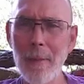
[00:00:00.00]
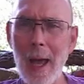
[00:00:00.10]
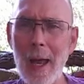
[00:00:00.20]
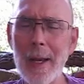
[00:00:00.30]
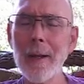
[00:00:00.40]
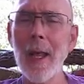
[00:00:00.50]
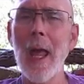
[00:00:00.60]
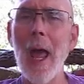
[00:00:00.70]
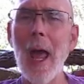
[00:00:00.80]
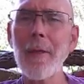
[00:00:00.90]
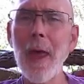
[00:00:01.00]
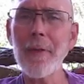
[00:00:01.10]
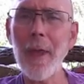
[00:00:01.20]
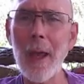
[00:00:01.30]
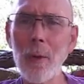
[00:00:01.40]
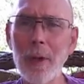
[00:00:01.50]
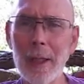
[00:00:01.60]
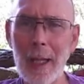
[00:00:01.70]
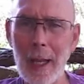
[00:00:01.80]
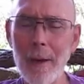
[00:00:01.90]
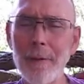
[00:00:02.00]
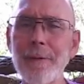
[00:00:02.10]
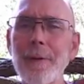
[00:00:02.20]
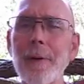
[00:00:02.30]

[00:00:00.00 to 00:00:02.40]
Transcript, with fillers: mind, and that they would live